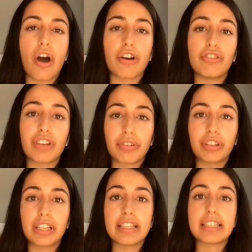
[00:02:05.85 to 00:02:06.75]
are
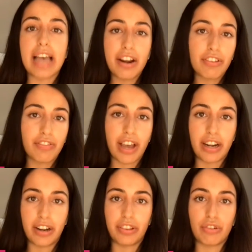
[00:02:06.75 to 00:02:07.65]
generally satisfied
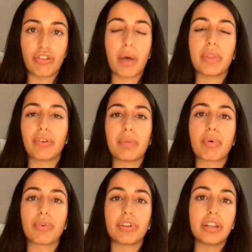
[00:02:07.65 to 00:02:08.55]
at their job, they
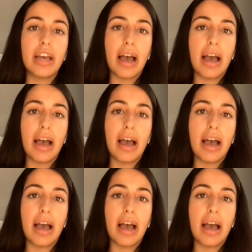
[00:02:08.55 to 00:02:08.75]
reported